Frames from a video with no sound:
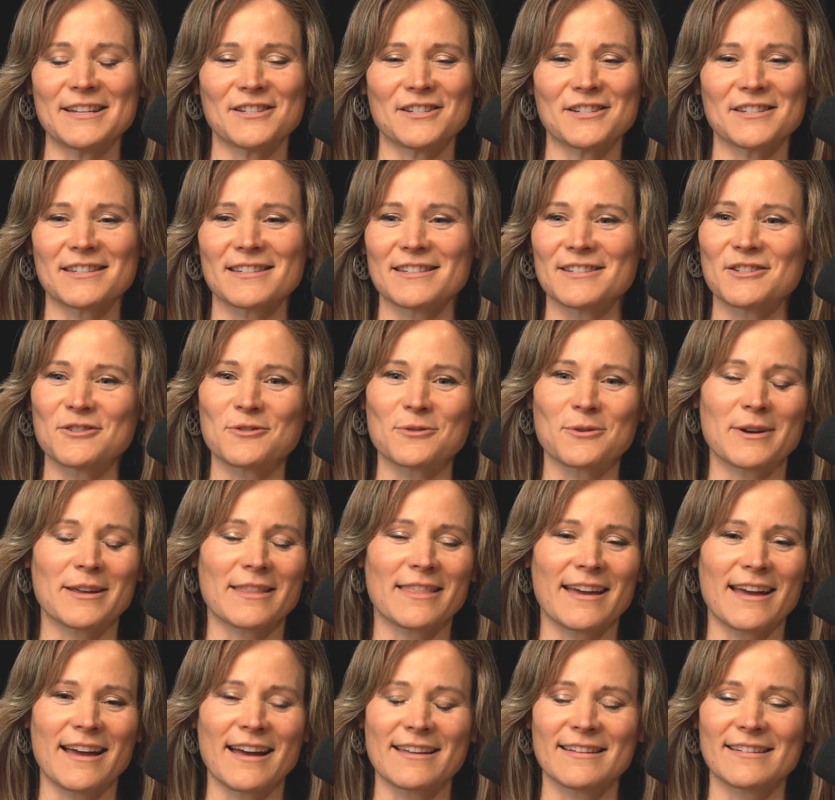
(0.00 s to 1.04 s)
I just enjoy
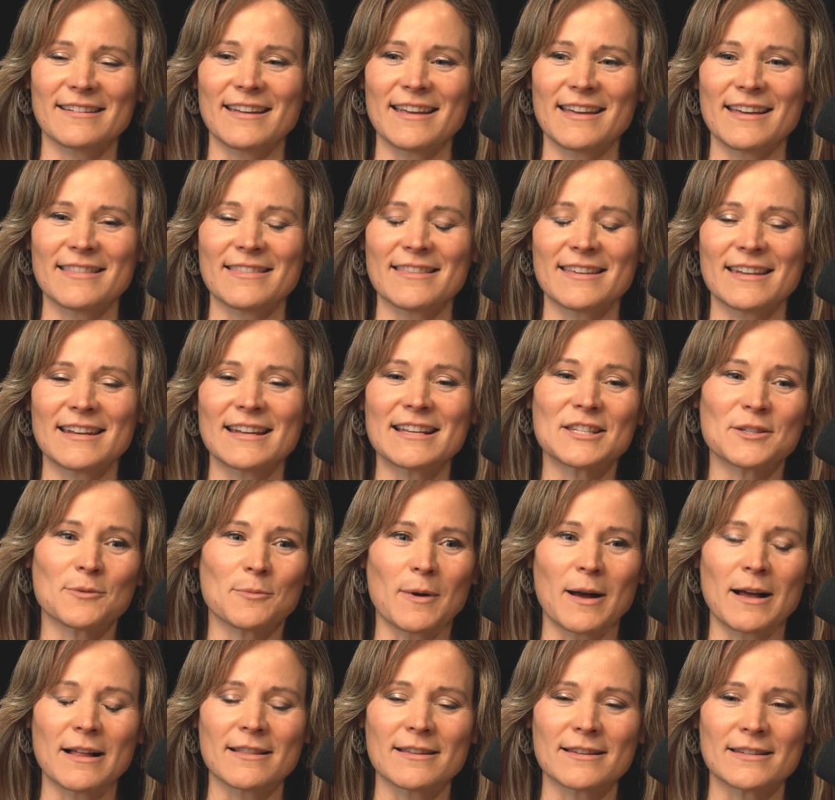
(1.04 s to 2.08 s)
that. And then as
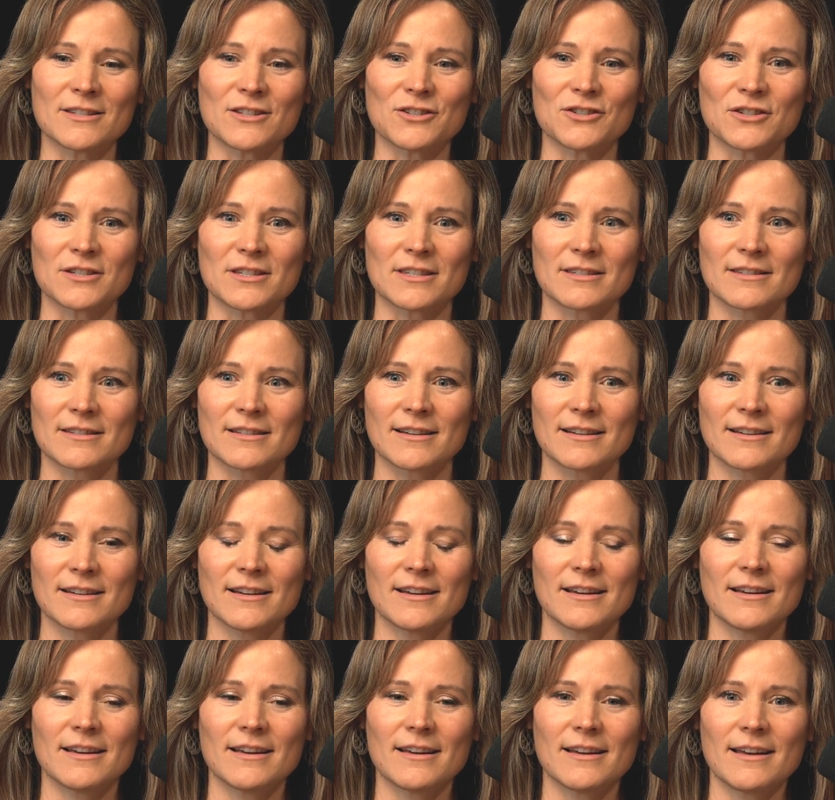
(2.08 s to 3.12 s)
well as just,
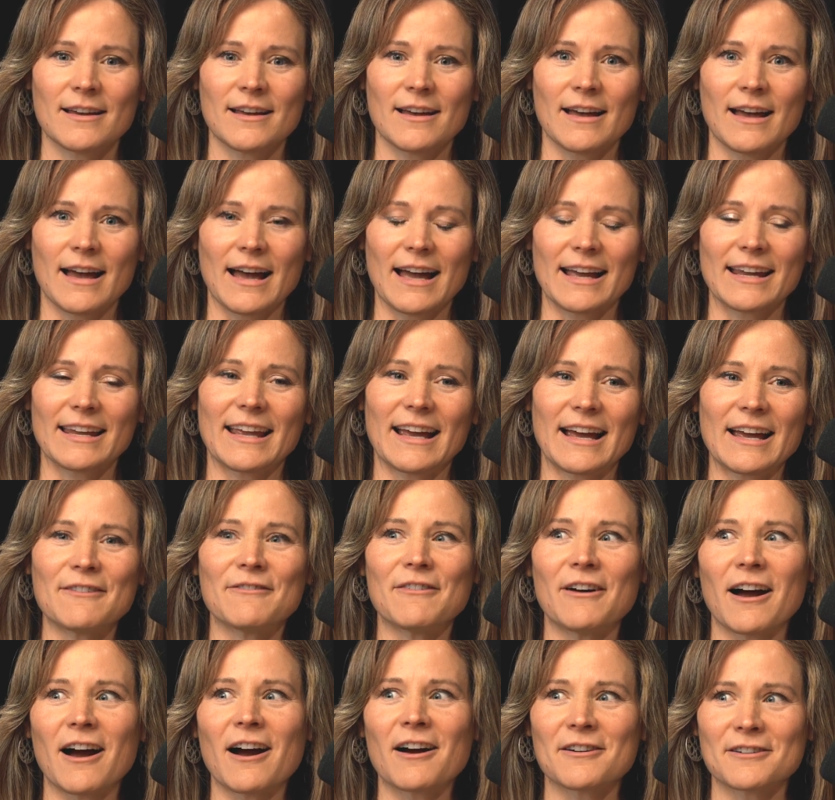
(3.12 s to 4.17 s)
I
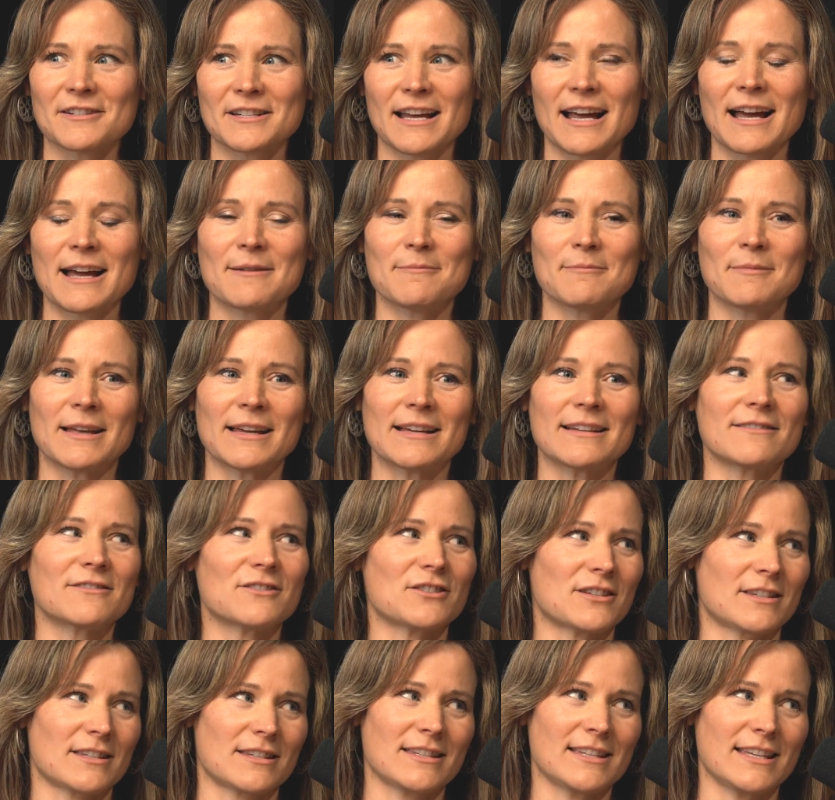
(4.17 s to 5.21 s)
have a hard time like
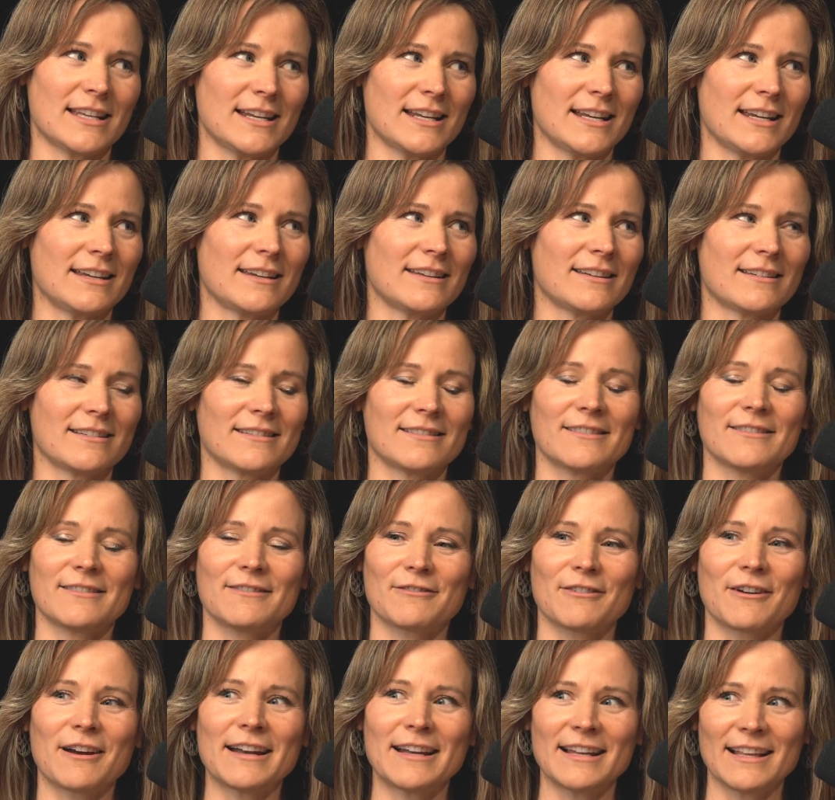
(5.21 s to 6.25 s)
just sitting
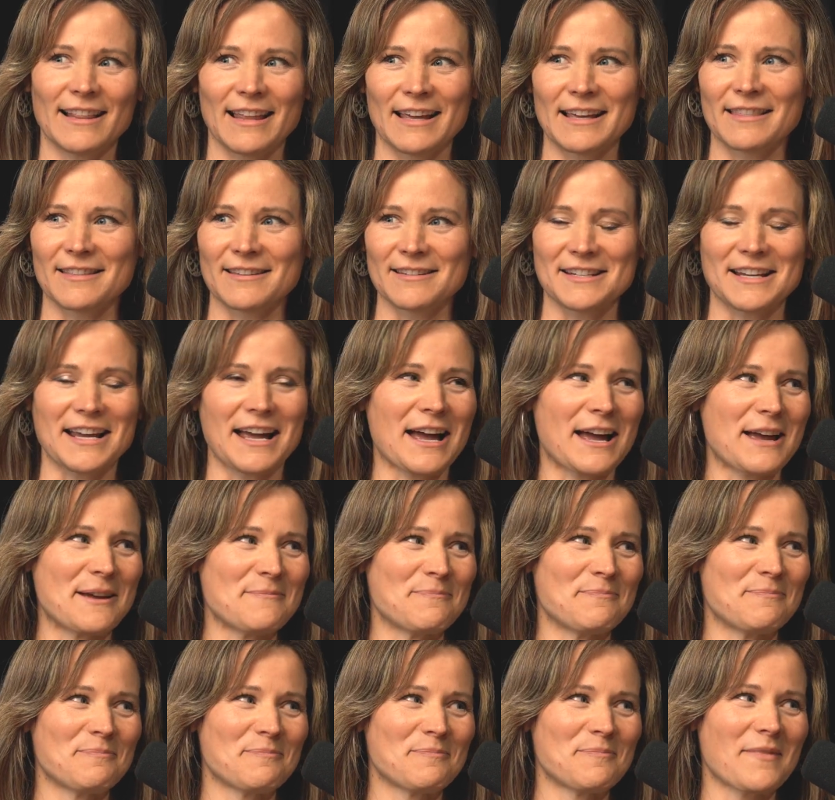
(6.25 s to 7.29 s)
for any length of
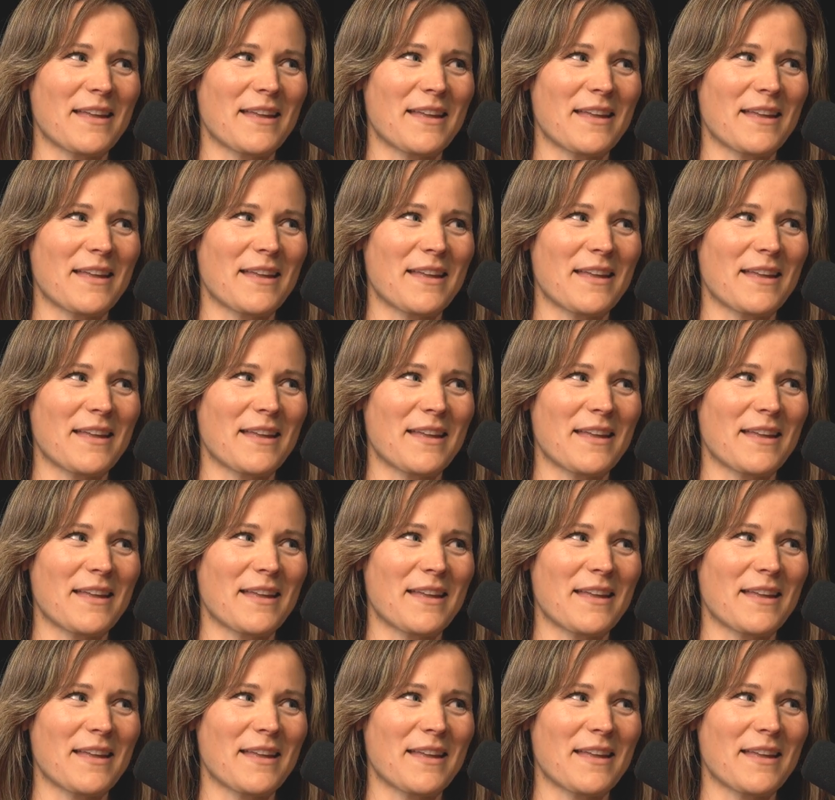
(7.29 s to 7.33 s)
time.